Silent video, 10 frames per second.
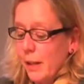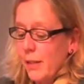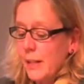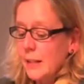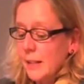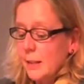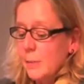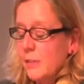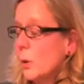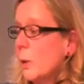But I think these are
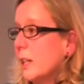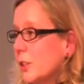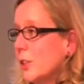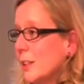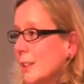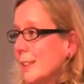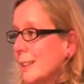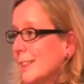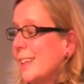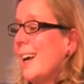some of the
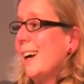questions